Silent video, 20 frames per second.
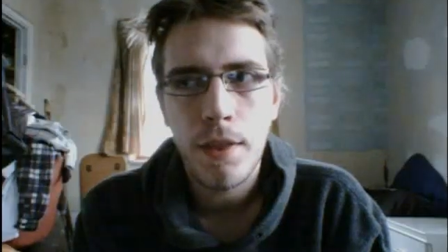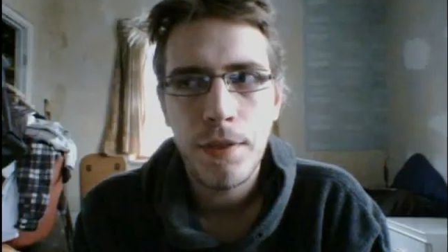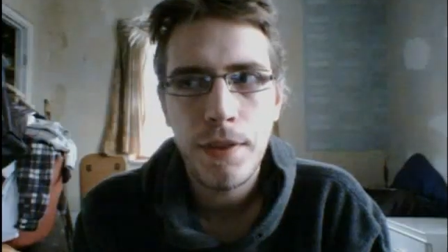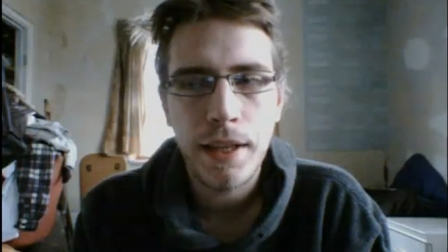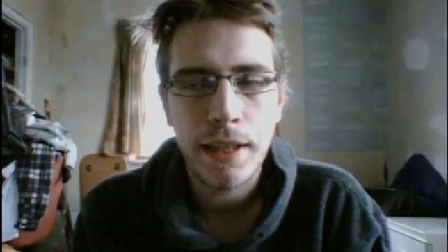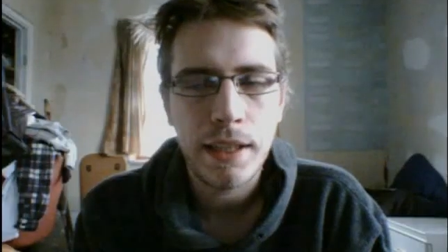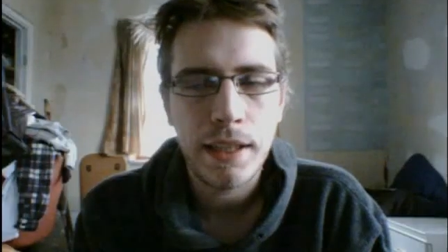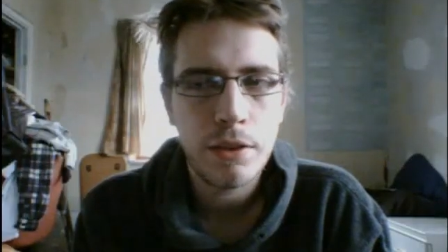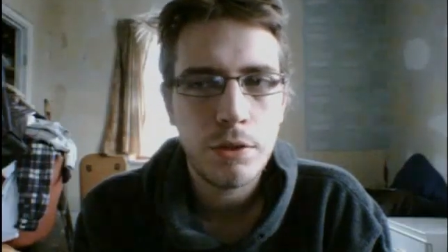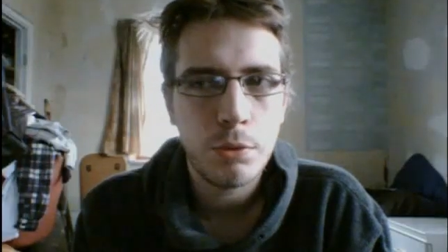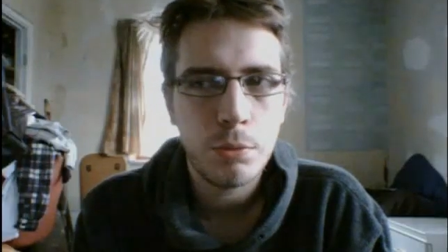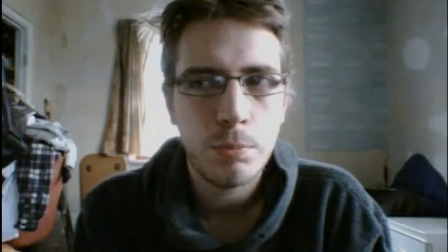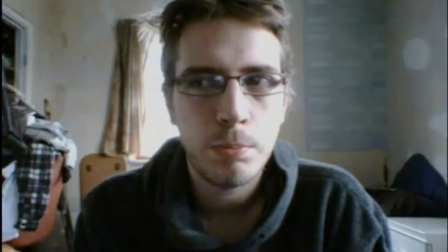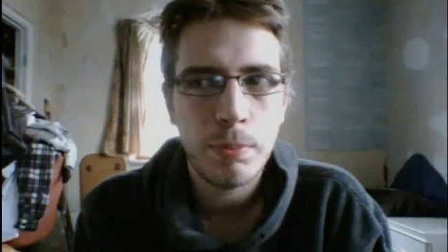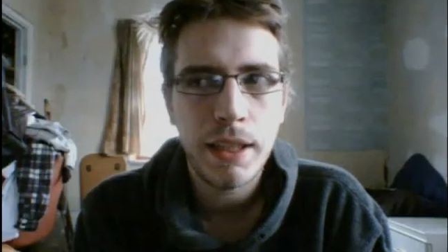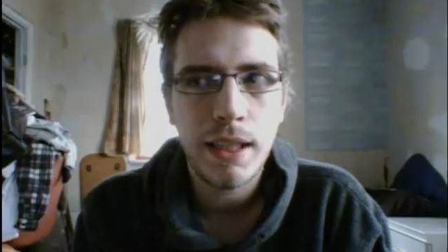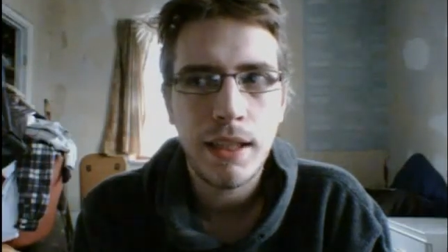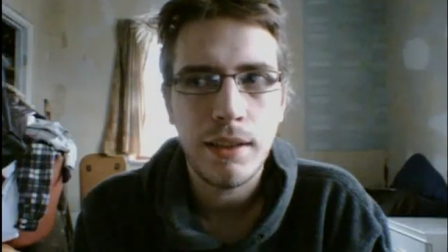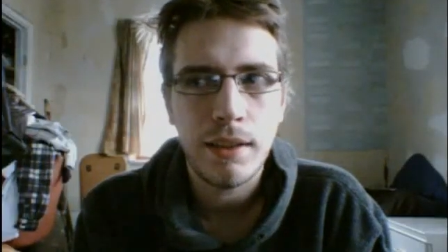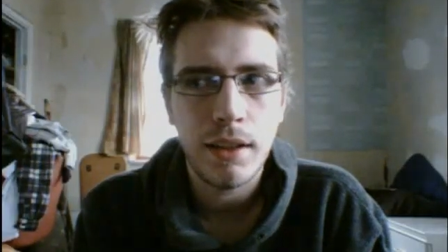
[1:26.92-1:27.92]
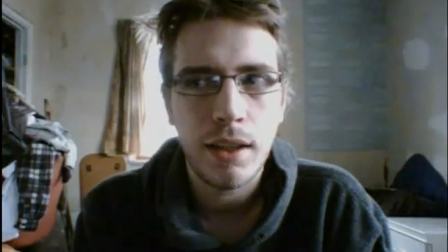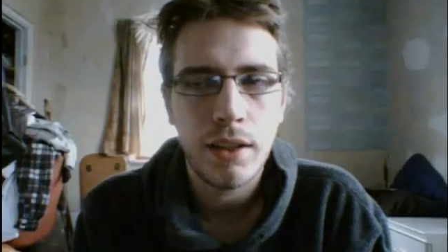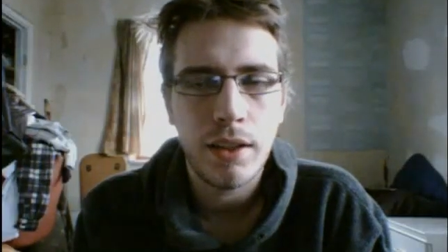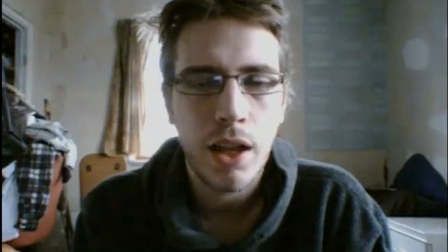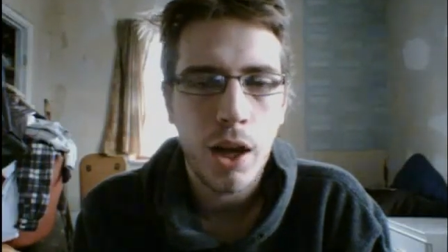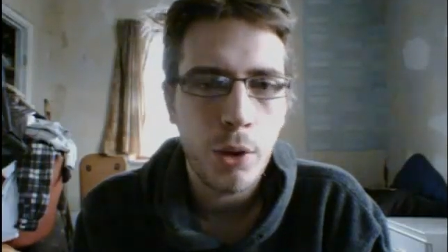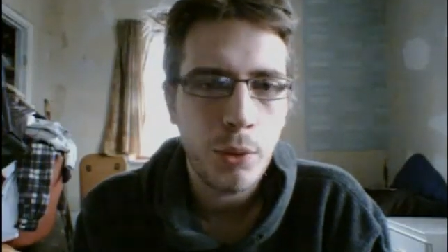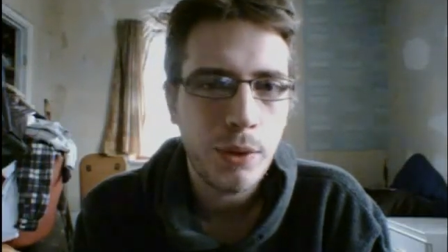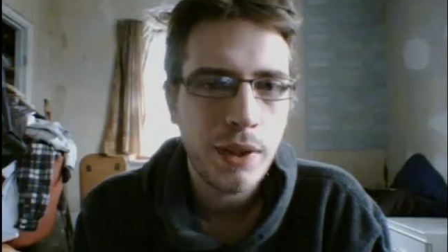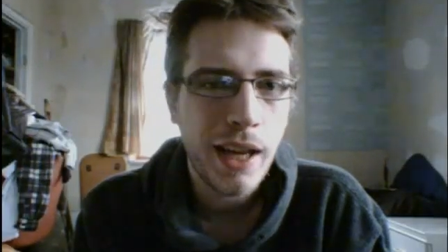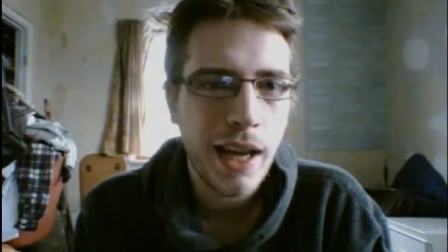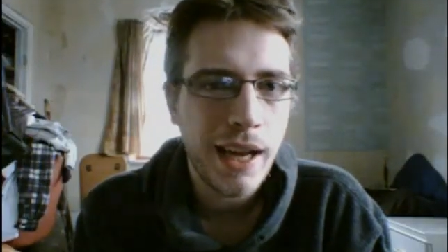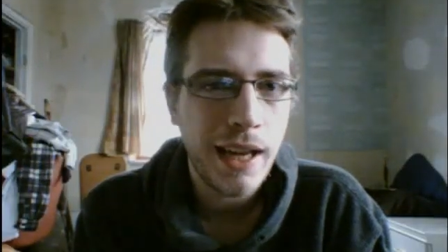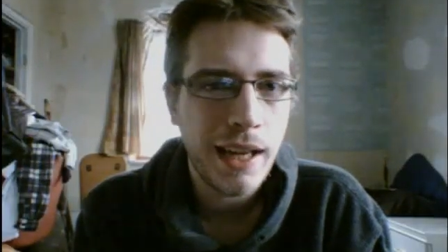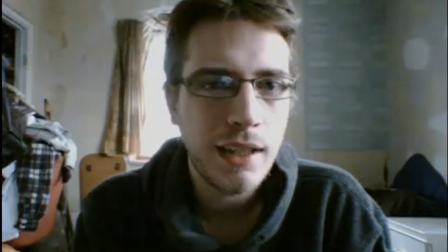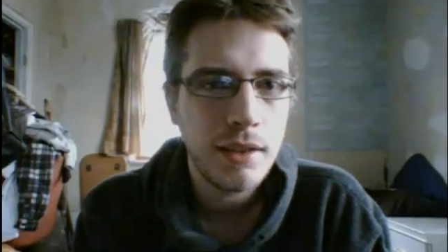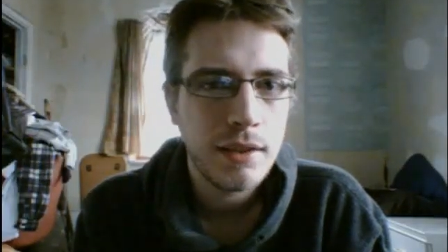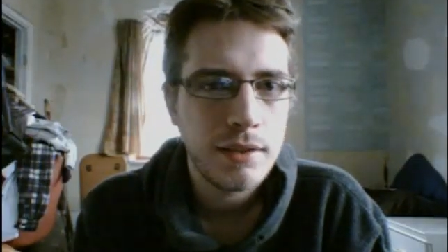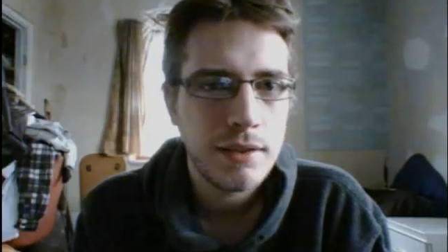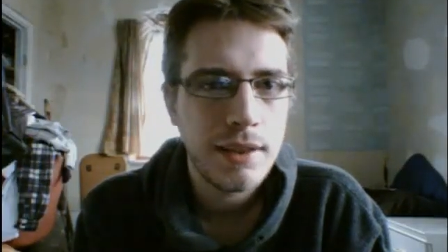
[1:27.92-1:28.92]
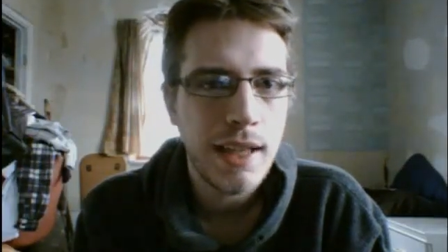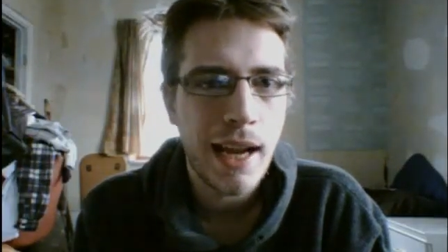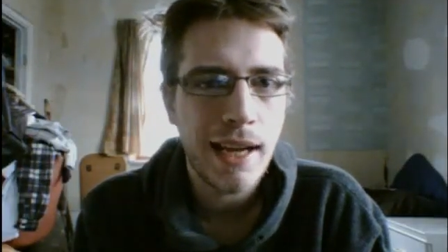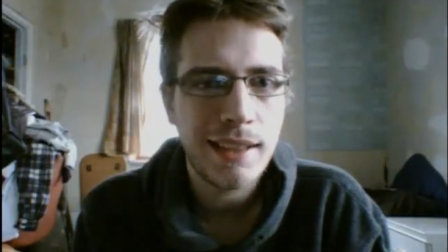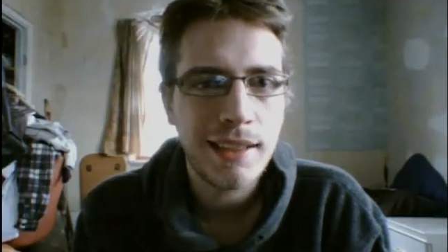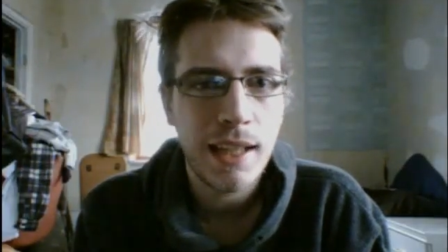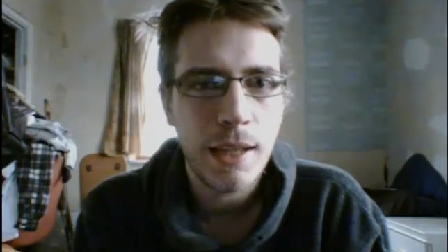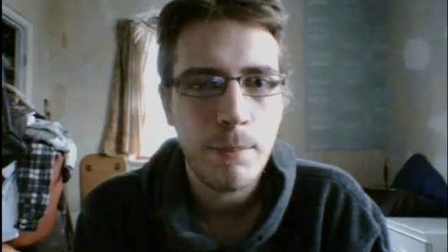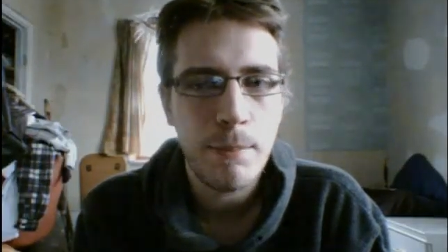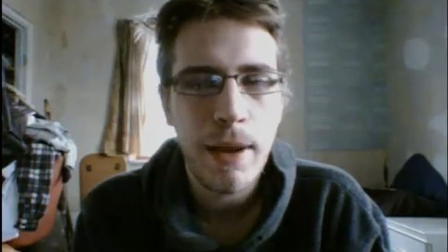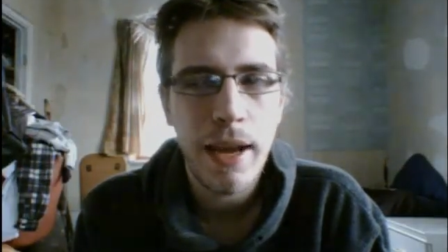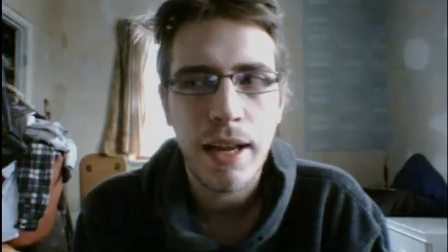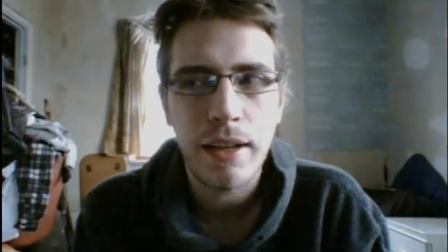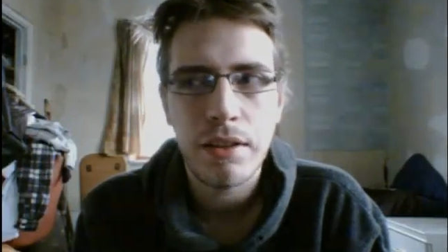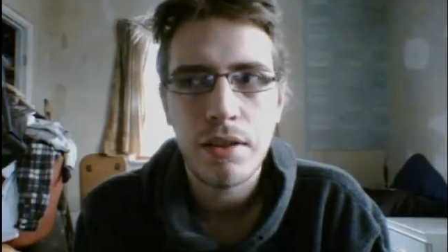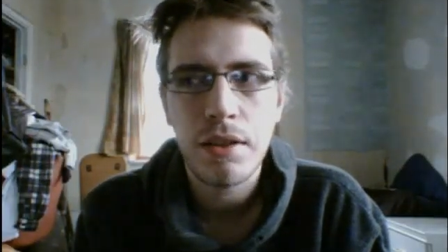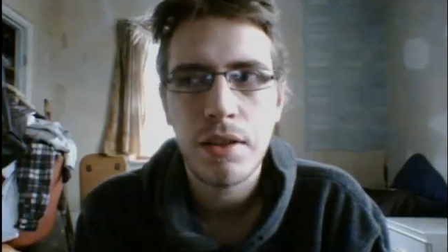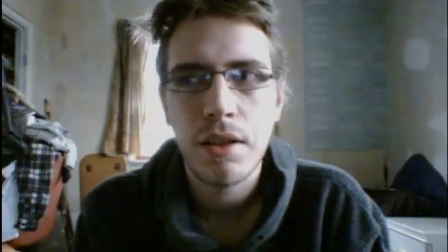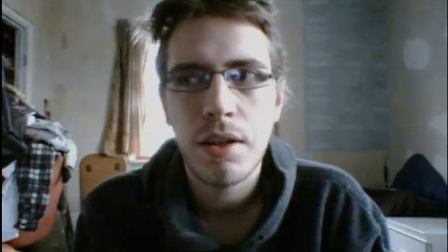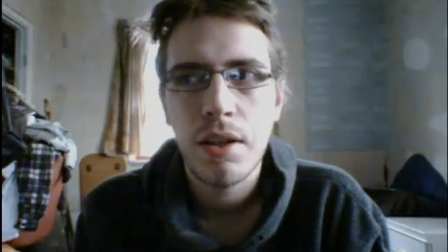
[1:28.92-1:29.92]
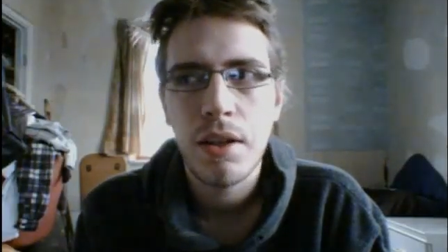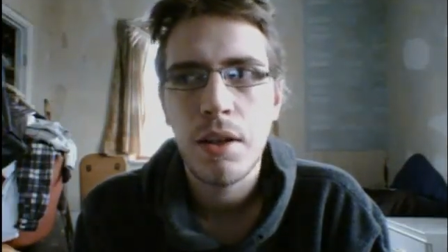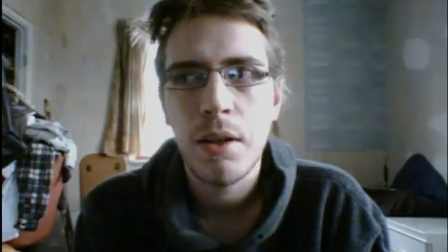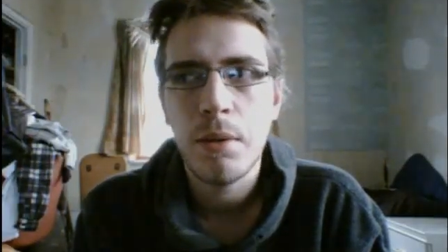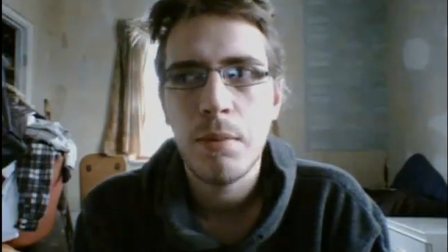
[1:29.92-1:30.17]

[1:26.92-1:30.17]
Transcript: I think this will be an okay tag team match,